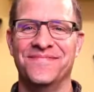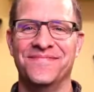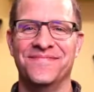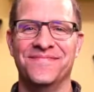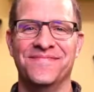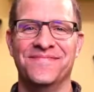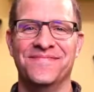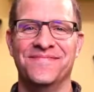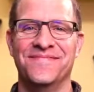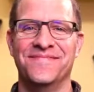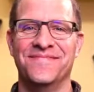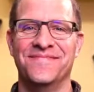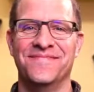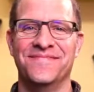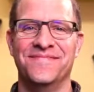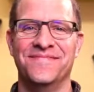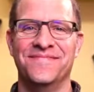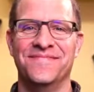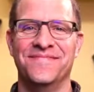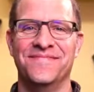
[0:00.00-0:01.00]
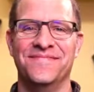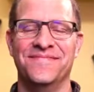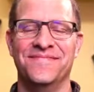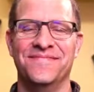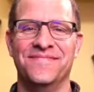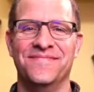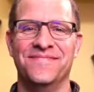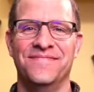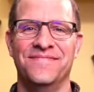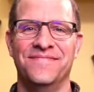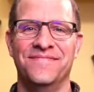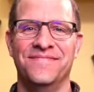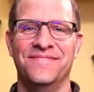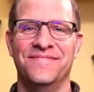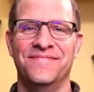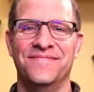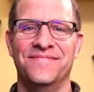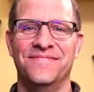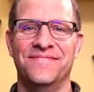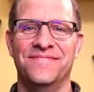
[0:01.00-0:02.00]

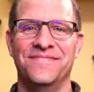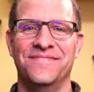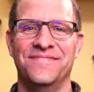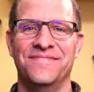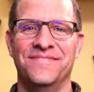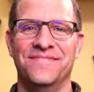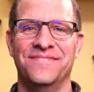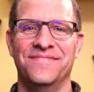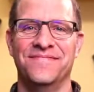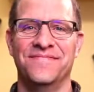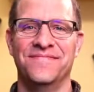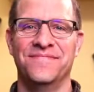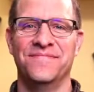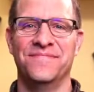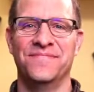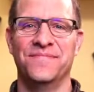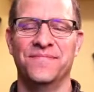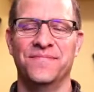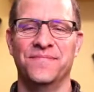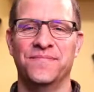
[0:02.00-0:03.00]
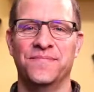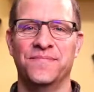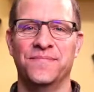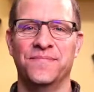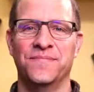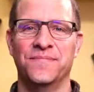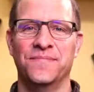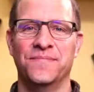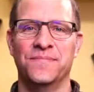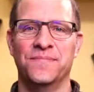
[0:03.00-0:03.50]
[no speech]